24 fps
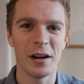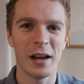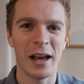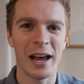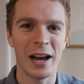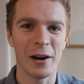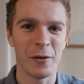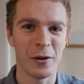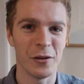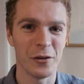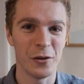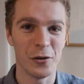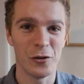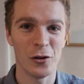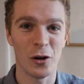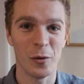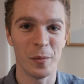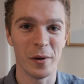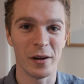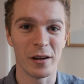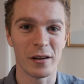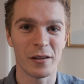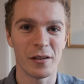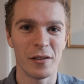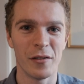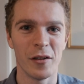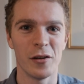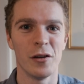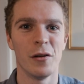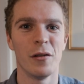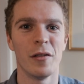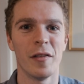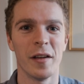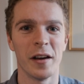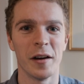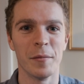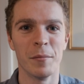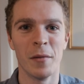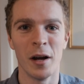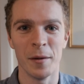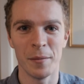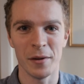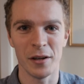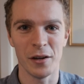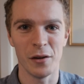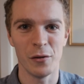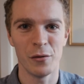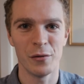areas and topics that you think
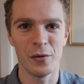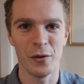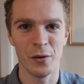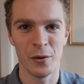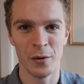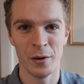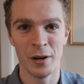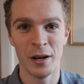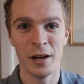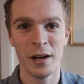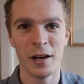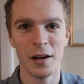might be useful